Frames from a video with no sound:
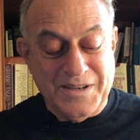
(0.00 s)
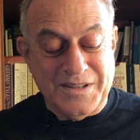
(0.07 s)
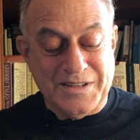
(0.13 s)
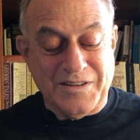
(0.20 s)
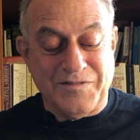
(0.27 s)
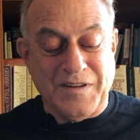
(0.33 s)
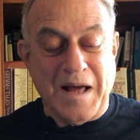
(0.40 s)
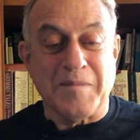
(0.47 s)
The
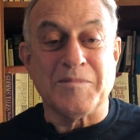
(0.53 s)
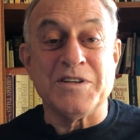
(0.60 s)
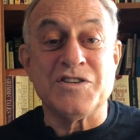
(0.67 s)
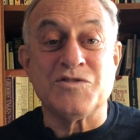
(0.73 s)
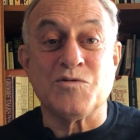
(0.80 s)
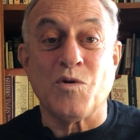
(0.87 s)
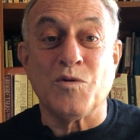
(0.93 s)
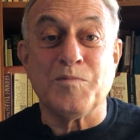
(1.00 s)
family
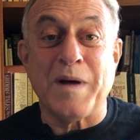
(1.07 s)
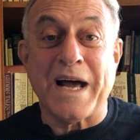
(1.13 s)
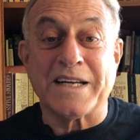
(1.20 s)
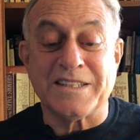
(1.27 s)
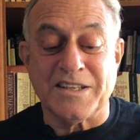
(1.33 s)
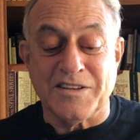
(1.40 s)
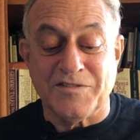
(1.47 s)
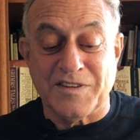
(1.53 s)
strolled back
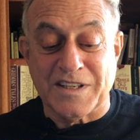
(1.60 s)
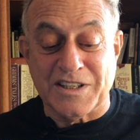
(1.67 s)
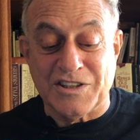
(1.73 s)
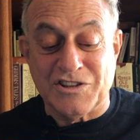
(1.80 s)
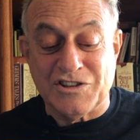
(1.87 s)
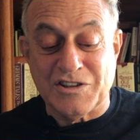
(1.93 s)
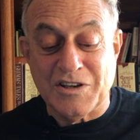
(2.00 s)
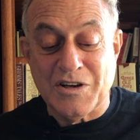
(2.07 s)
to the
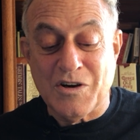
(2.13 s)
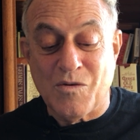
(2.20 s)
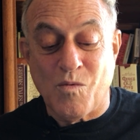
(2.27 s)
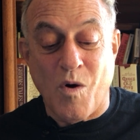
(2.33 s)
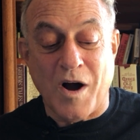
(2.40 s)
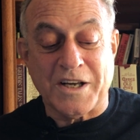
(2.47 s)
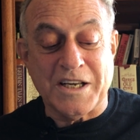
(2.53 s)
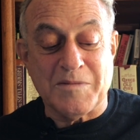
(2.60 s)
village,
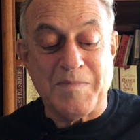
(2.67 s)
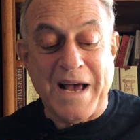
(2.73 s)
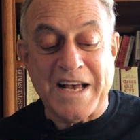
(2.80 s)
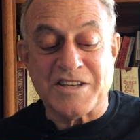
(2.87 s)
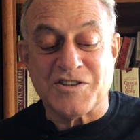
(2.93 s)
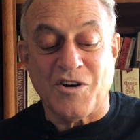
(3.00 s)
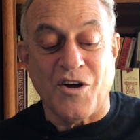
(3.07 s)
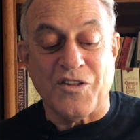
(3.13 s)
walking
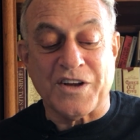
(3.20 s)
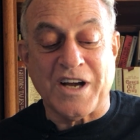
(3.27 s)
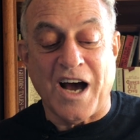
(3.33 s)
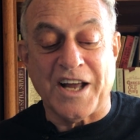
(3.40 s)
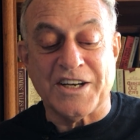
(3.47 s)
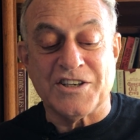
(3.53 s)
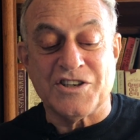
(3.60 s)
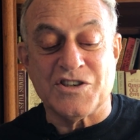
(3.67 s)
past all the
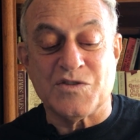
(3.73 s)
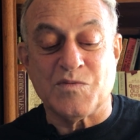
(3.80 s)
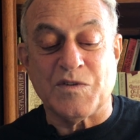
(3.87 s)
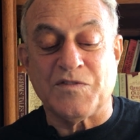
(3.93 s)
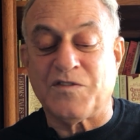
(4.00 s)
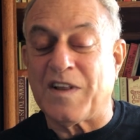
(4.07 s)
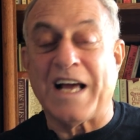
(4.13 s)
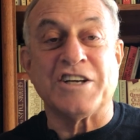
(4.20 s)
cottages with
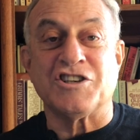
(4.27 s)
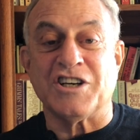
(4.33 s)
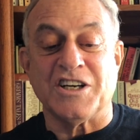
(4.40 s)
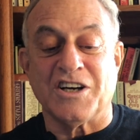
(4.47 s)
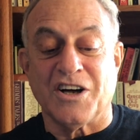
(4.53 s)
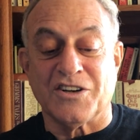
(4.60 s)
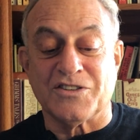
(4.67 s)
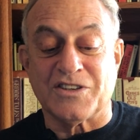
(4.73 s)
flashing
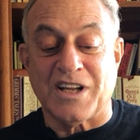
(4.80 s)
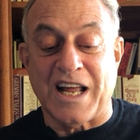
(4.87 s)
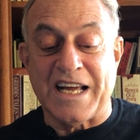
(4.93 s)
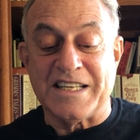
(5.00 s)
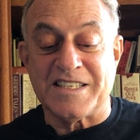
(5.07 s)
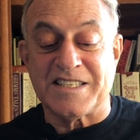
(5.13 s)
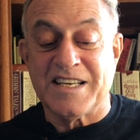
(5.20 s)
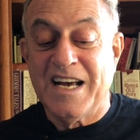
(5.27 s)
colored
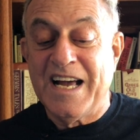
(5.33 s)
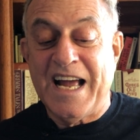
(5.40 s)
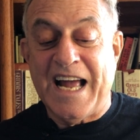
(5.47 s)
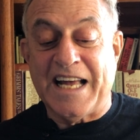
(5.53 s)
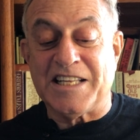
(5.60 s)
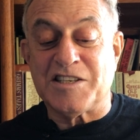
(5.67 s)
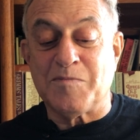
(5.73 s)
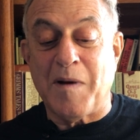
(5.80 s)
lights
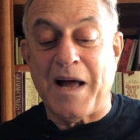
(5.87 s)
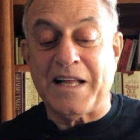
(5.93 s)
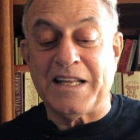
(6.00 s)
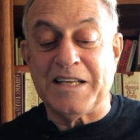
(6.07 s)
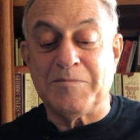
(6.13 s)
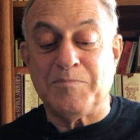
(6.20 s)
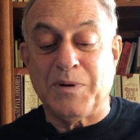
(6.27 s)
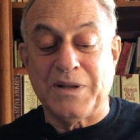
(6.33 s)
and
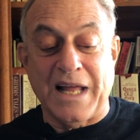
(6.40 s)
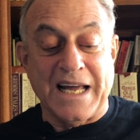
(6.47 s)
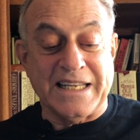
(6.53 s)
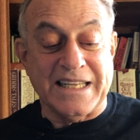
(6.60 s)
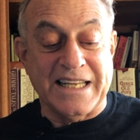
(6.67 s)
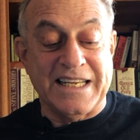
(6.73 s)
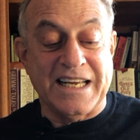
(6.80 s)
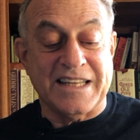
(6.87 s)
smiling
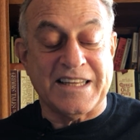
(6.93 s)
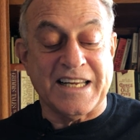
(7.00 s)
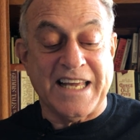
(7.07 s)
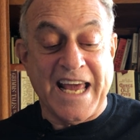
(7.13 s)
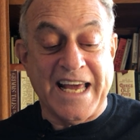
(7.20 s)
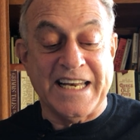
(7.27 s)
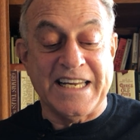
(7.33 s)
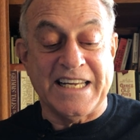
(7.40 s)
politely at the
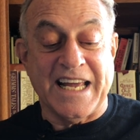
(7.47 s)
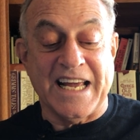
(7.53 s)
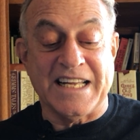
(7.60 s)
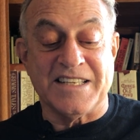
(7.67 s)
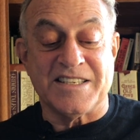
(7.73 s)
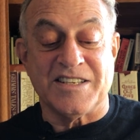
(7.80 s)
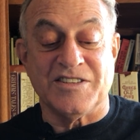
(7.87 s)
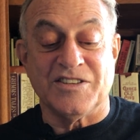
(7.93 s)
candy
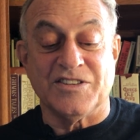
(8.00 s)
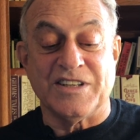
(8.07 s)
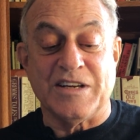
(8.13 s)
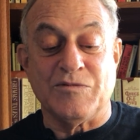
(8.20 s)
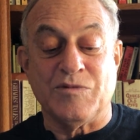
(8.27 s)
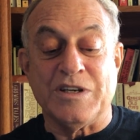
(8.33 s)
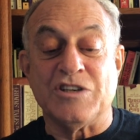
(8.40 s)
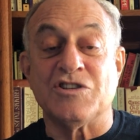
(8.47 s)
canes until they
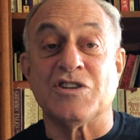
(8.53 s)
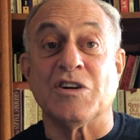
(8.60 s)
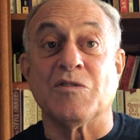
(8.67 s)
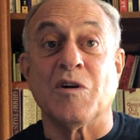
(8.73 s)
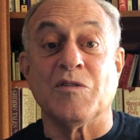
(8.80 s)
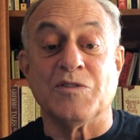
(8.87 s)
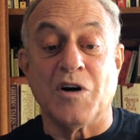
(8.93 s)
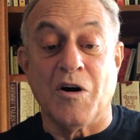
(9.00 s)
reached their
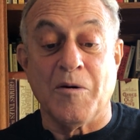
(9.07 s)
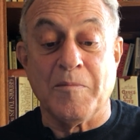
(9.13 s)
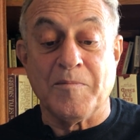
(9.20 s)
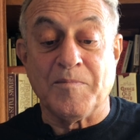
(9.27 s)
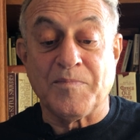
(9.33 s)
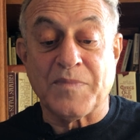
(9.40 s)
own home.